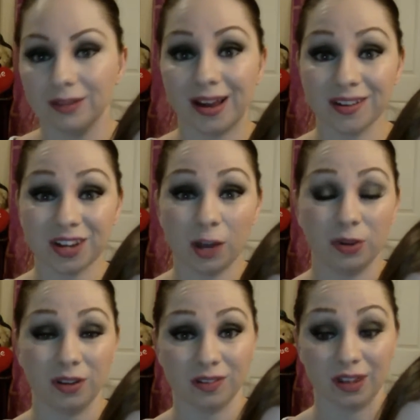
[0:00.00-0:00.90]
last
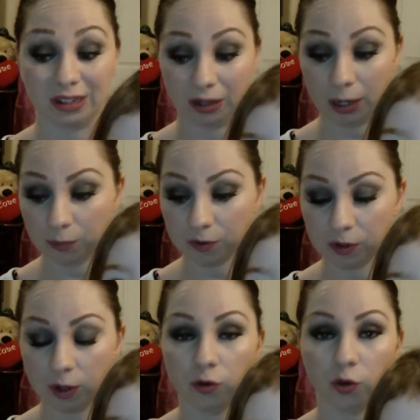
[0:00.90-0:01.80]
up is
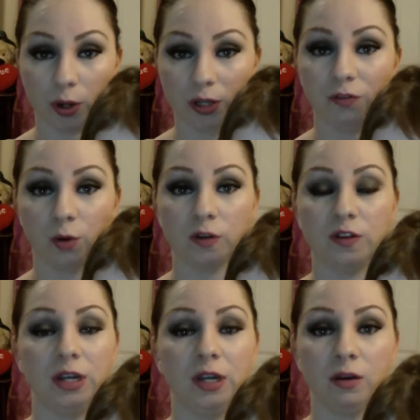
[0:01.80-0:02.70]
lips.
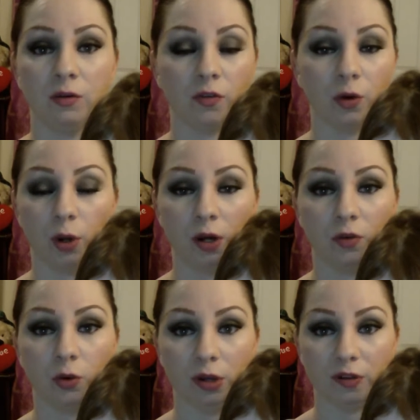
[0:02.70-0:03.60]
2014, for
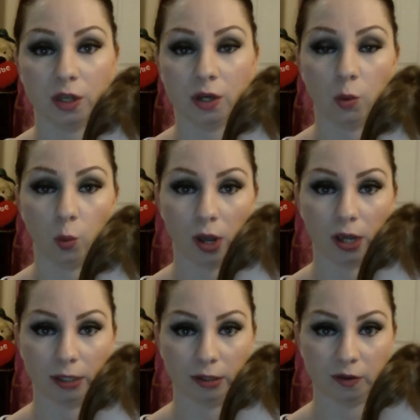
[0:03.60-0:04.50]
whatever reason,
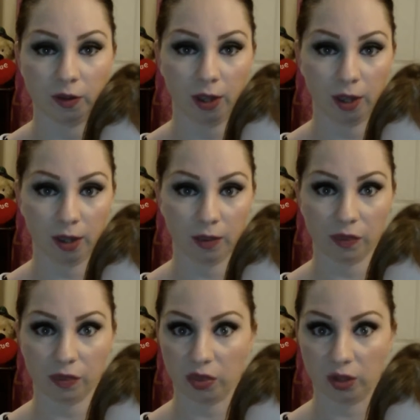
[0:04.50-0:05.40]
was
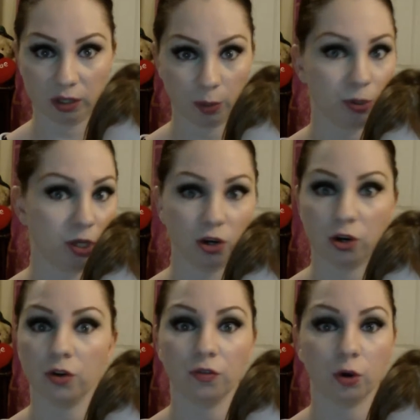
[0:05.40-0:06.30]
the lip
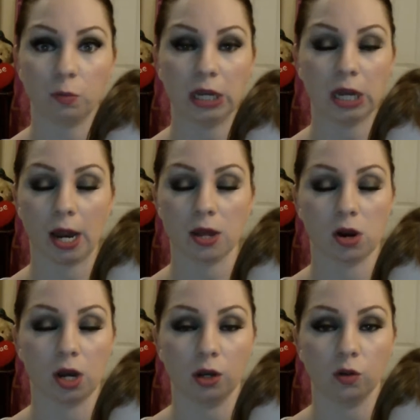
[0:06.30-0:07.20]
year for me. I
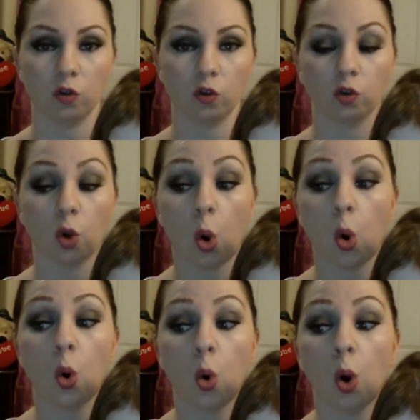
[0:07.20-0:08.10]
got
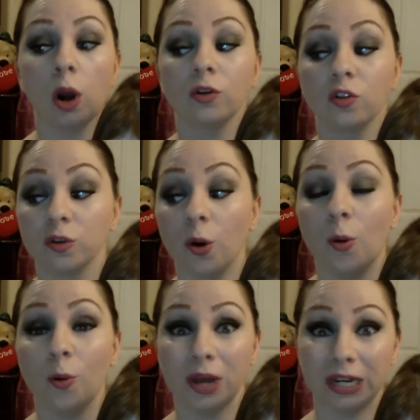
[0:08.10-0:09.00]
so
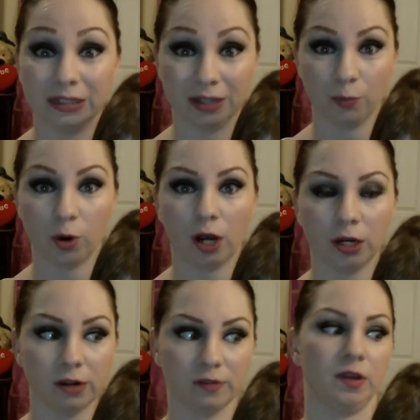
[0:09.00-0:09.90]
many lip
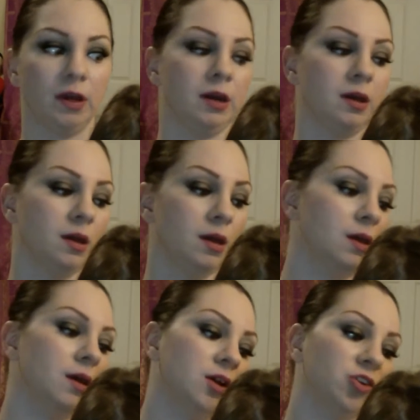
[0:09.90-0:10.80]
products. Like,
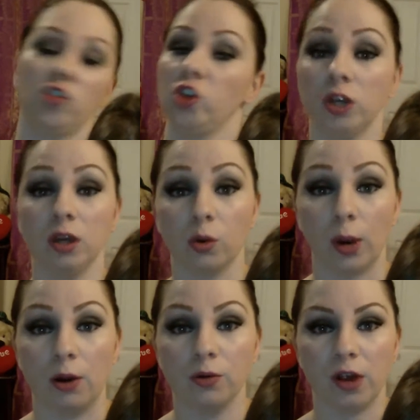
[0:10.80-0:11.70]
just looking
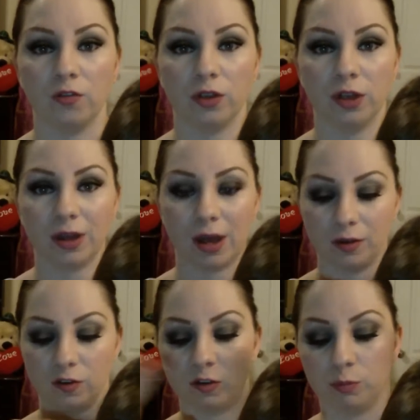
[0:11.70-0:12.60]
around, everything
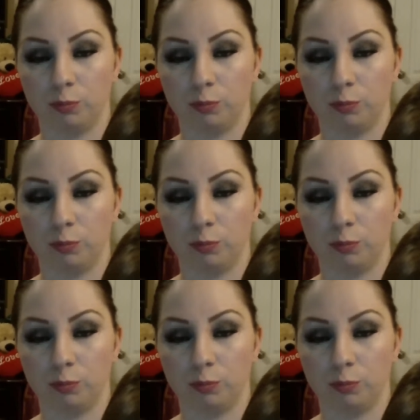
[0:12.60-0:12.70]
kind of